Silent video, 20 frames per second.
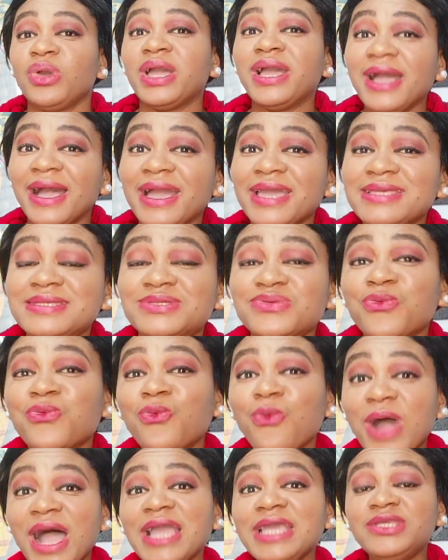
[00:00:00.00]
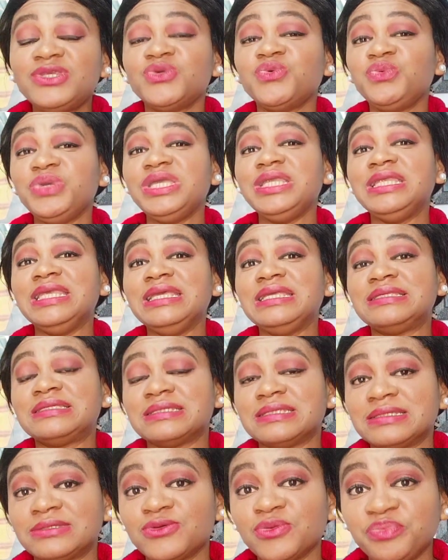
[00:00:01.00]
Guys, why do we need
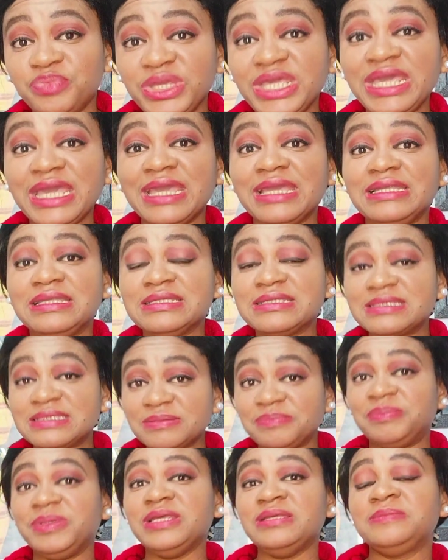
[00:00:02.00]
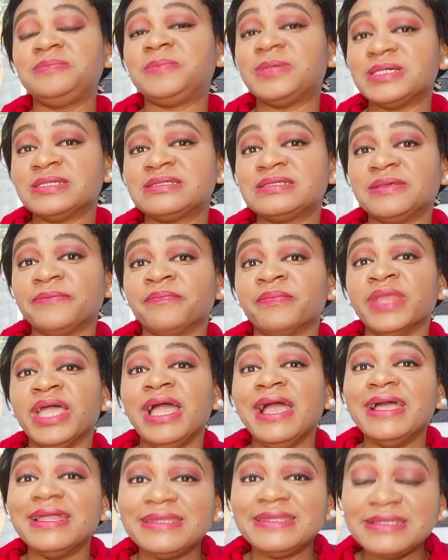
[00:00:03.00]
to be a disciplined person?
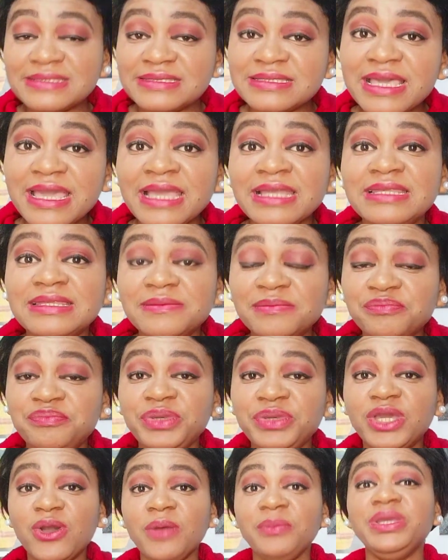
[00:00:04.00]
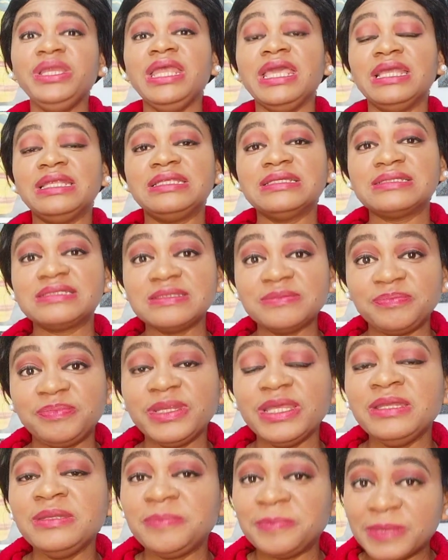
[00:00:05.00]
Becoming a
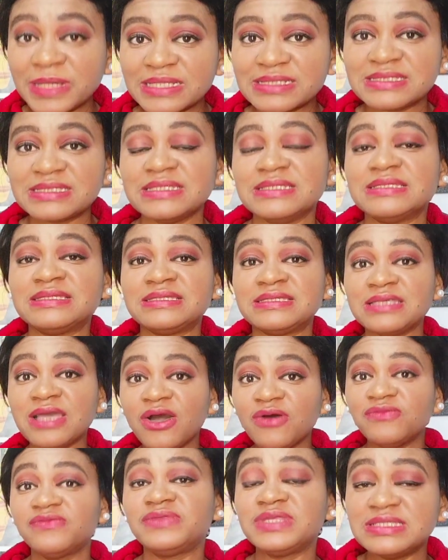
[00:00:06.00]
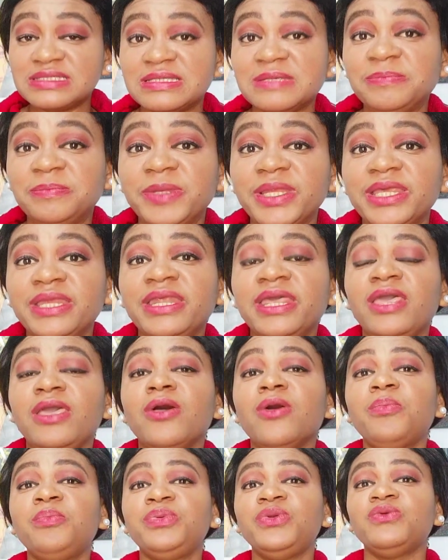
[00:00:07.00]
disciplined person, self-discipline,
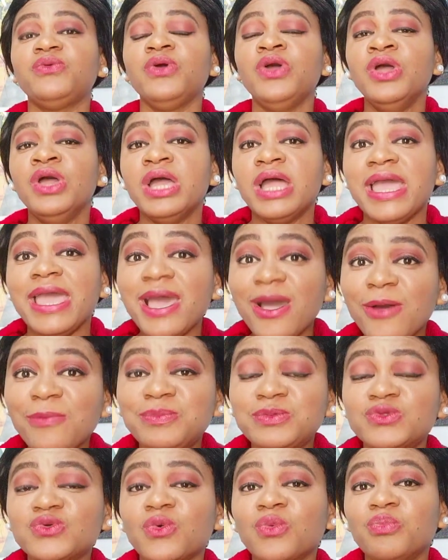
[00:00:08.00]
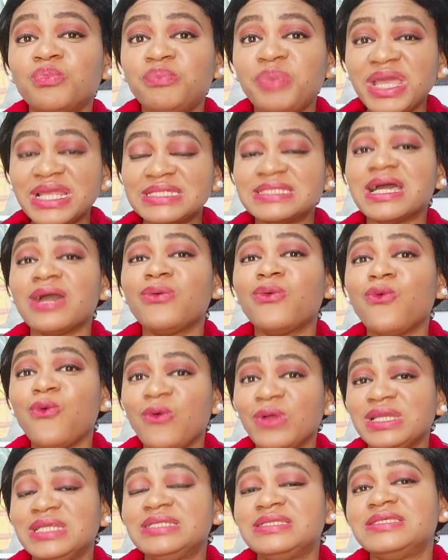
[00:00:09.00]
help to better
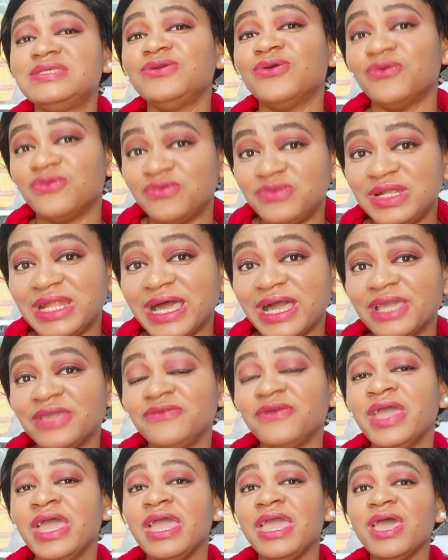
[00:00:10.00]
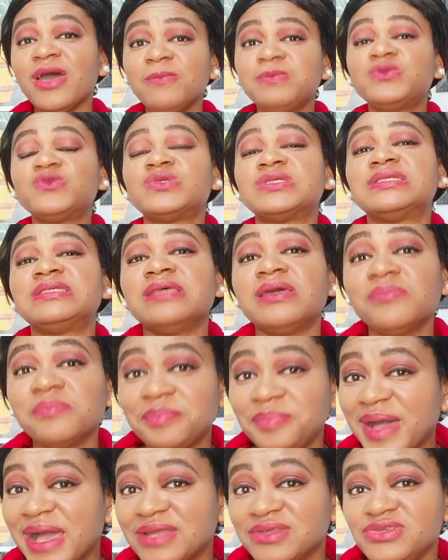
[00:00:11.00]
quality of life, help to
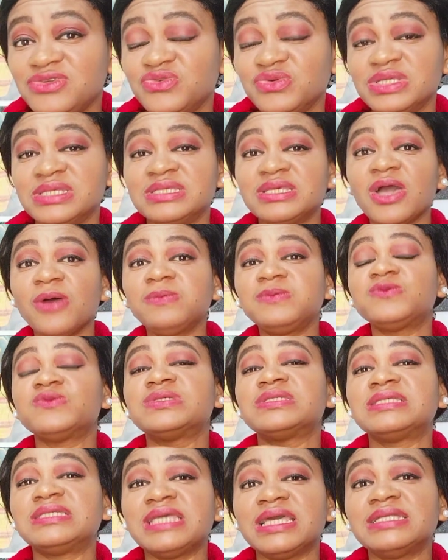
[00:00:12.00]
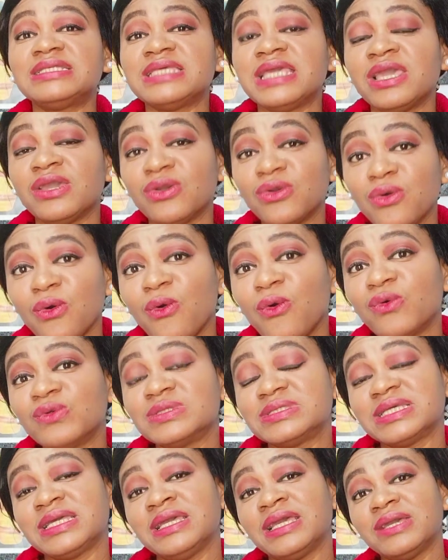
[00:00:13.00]
set boundaries, help to set a
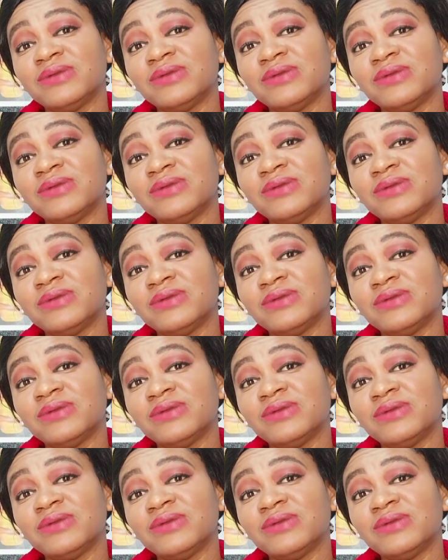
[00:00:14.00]
goals